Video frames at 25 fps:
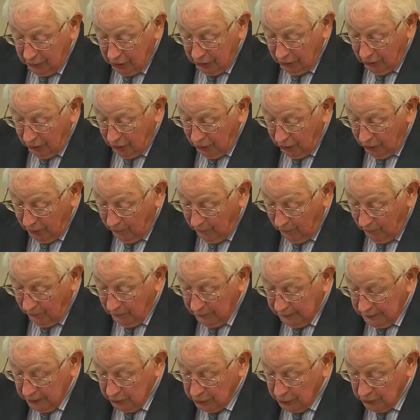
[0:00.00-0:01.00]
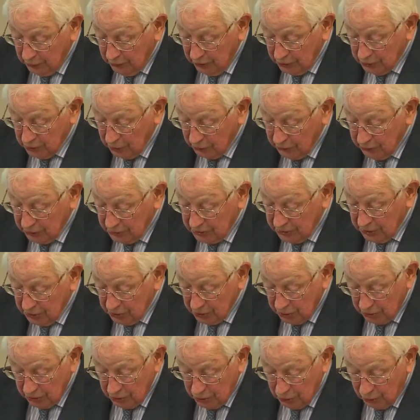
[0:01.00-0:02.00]
In the United Kingdom and Europe,
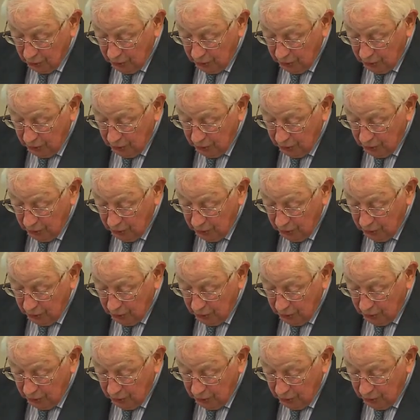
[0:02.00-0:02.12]
the